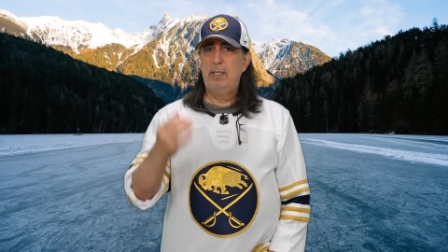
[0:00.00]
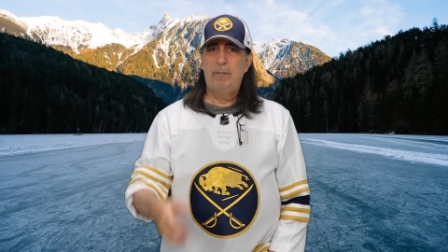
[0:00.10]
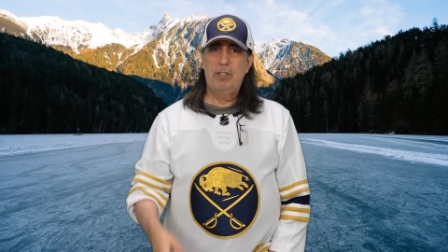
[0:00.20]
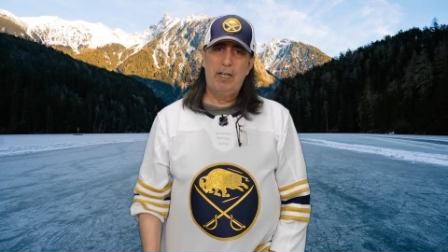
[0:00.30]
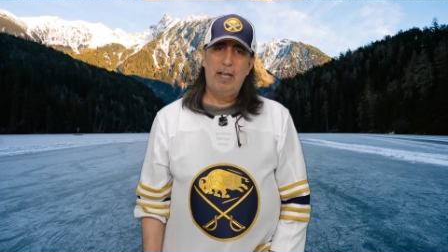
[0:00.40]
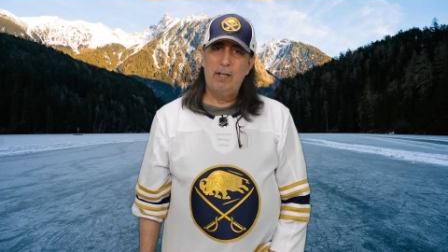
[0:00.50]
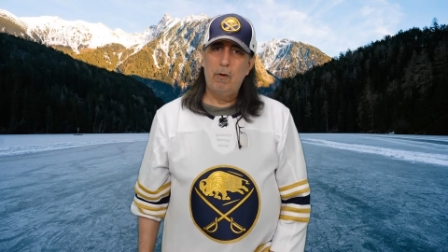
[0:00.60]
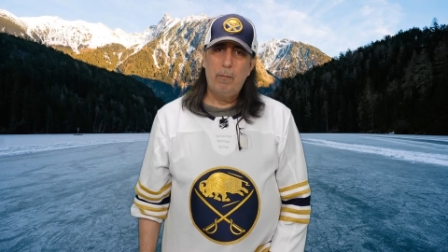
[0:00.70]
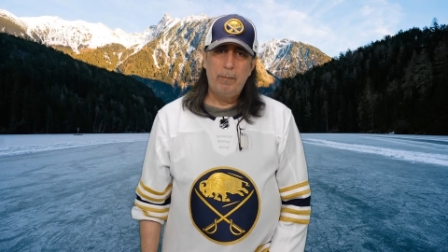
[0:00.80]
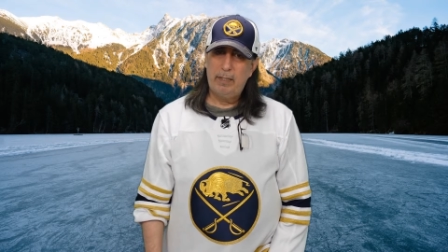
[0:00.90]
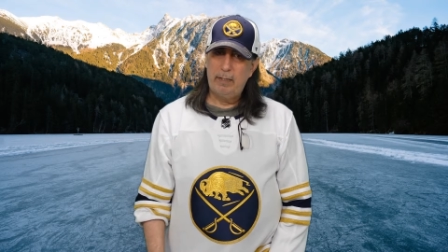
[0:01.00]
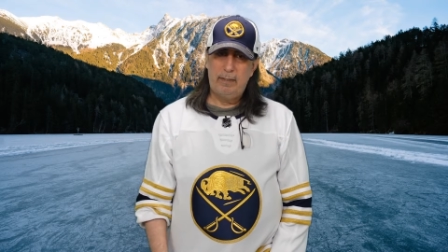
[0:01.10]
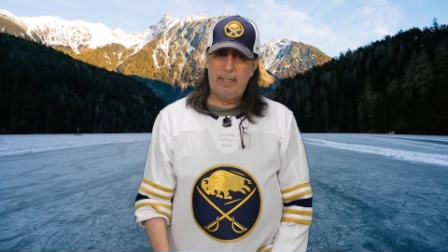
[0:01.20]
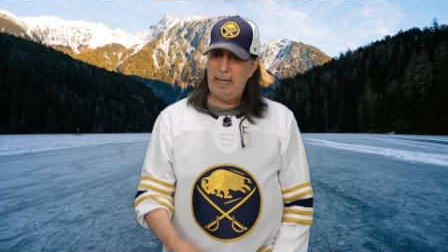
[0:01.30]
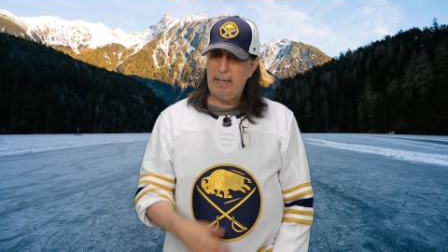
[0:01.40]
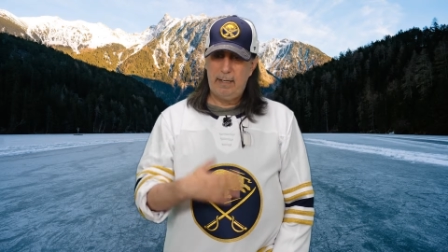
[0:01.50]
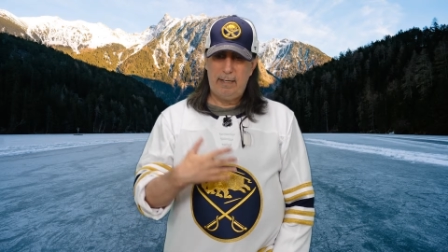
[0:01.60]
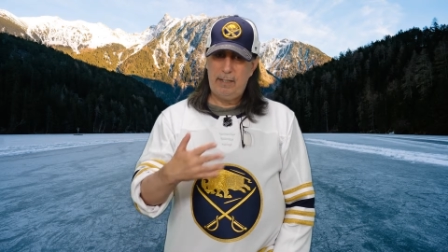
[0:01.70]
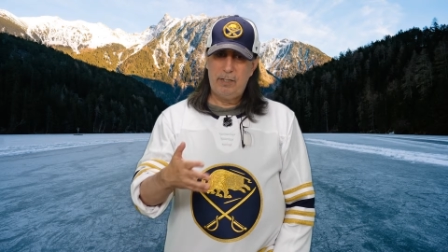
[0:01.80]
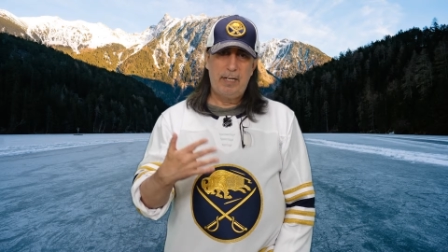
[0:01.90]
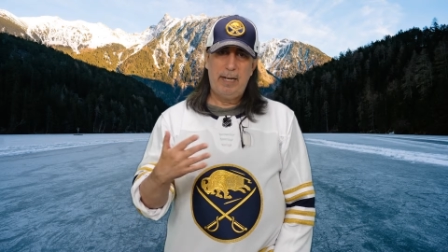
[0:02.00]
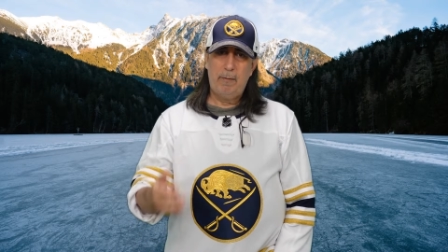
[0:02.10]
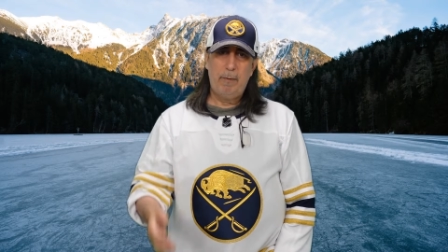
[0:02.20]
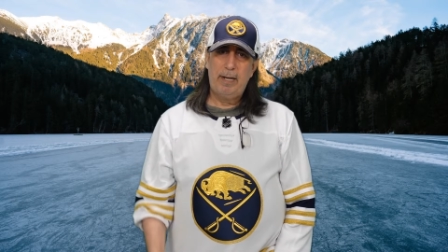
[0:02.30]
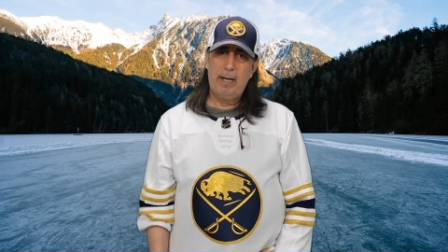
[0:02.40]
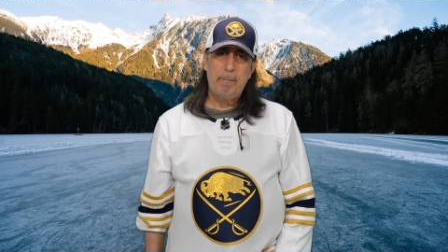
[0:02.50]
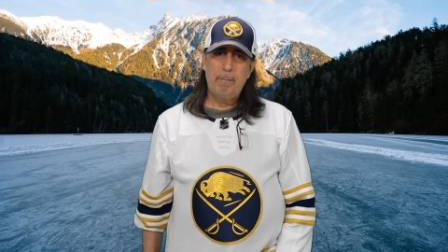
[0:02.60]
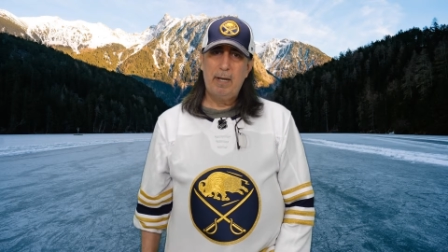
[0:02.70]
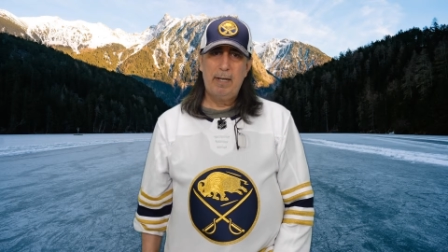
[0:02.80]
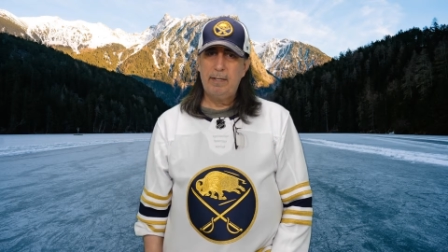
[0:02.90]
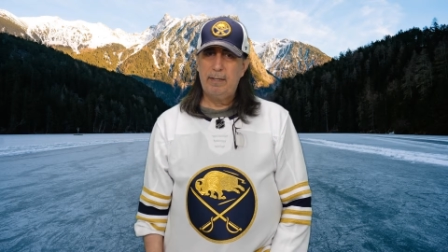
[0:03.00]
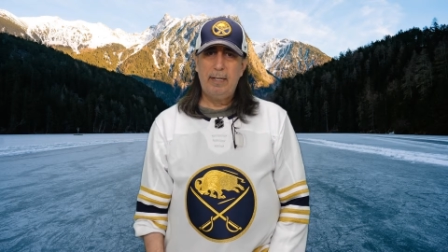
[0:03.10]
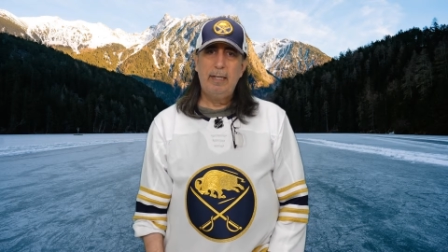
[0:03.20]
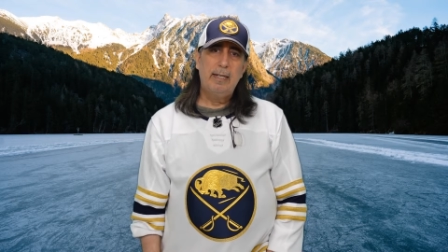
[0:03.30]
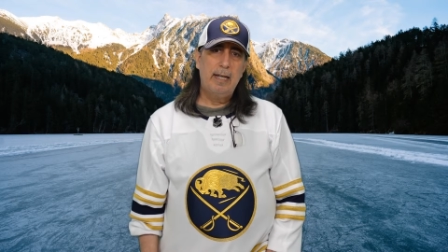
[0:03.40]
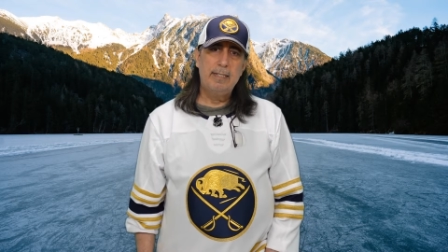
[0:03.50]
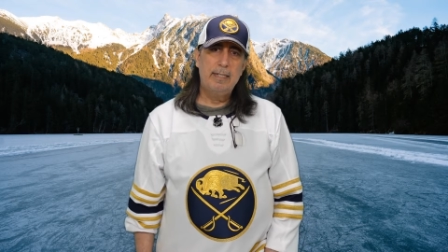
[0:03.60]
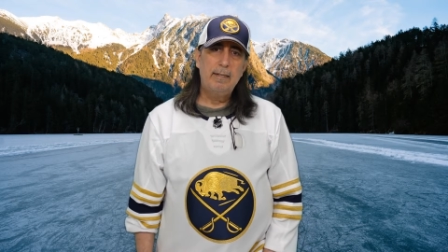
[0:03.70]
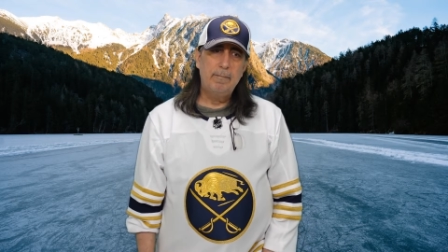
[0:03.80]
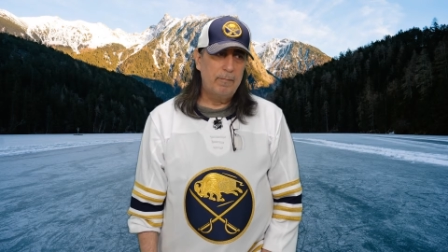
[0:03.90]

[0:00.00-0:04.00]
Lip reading: I'm just kind of going with it each day I wake up kind of thing, and that's it.